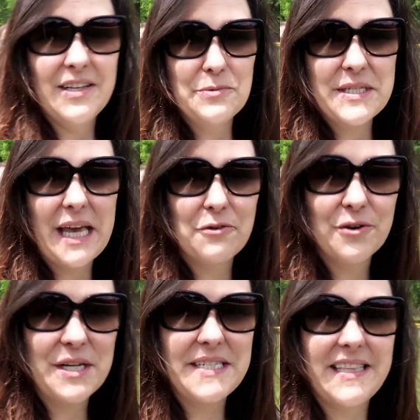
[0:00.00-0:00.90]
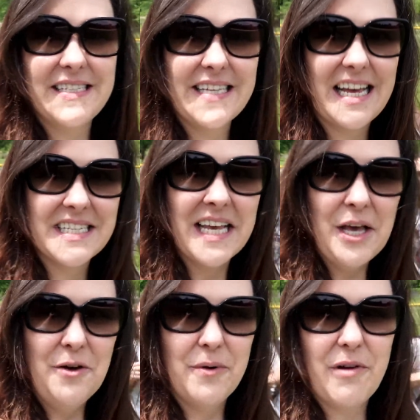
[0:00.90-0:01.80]
We'll see how crazy this gets.
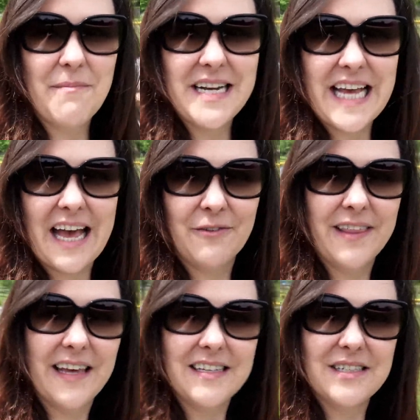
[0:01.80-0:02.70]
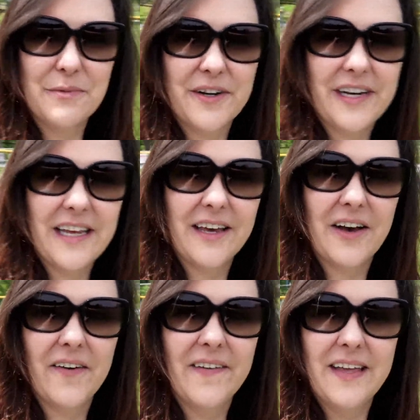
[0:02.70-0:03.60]
We brought my dad with us. Where did he
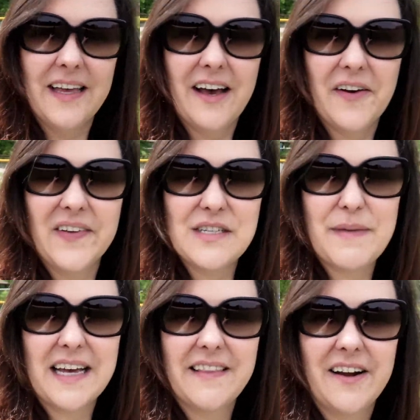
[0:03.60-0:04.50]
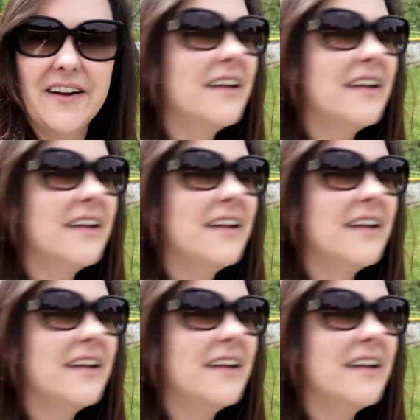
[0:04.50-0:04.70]
go? Oh, he's back there.